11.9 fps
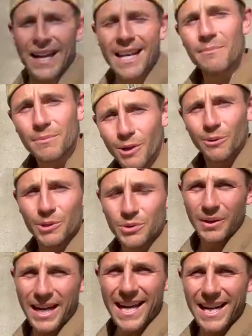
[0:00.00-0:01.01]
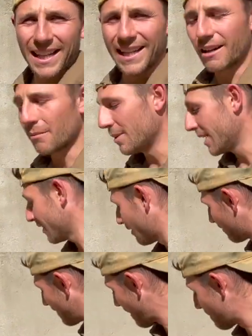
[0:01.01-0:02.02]
And I'm going to add a little bit
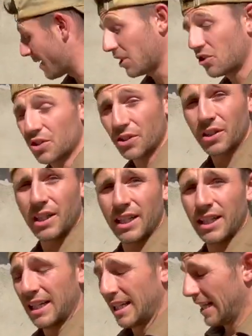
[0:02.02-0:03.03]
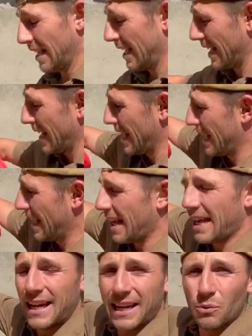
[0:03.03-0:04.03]
of that mixture
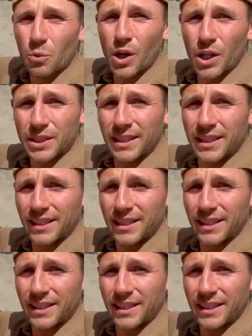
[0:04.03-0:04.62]
in one,